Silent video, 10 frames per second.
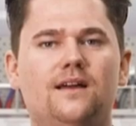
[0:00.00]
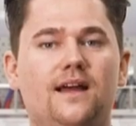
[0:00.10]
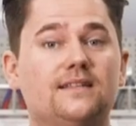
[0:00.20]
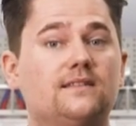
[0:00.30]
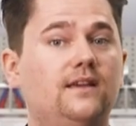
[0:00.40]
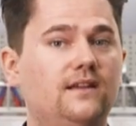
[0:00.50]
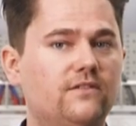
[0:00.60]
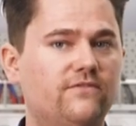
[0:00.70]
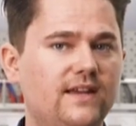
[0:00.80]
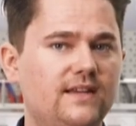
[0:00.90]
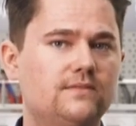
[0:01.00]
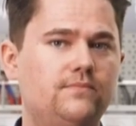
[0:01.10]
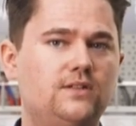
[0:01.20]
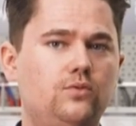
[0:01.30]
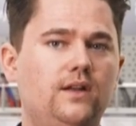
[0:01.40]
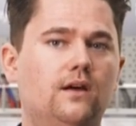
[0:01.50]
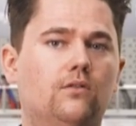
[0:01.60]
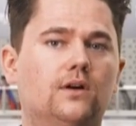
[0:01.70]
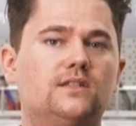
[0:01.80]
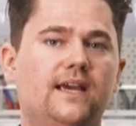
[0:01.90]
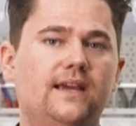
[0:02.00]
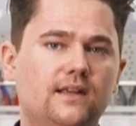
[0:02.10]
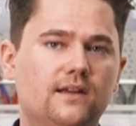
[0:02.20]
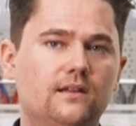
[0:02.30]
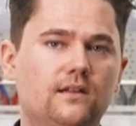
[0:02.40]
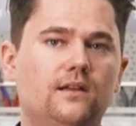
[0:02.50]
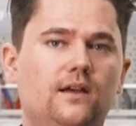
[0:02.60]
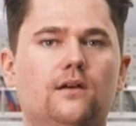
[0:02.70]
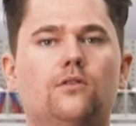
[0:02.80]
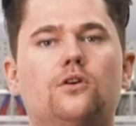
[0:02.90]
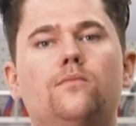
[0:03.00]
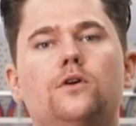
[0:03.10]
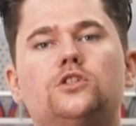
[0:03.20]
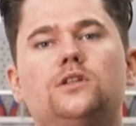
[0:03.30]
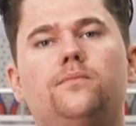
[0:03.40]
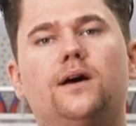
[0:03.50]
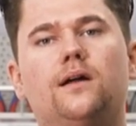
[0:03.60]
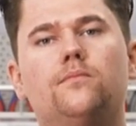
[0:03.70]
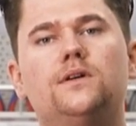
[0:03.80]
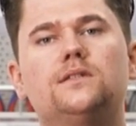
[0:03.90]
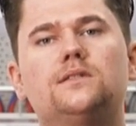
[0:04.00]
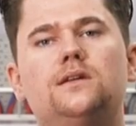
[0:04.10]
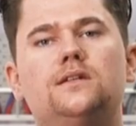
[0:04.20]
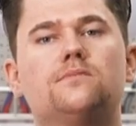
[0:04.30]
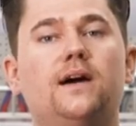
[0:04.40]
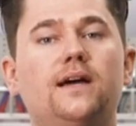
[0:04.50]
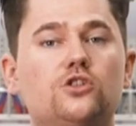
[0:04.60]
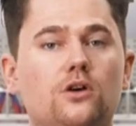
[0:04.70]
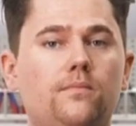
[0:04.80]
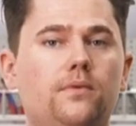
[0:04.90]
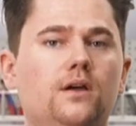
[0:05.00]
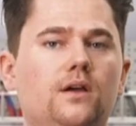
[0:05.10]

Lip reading: As the interface between our technical and our commercial departments, it is my job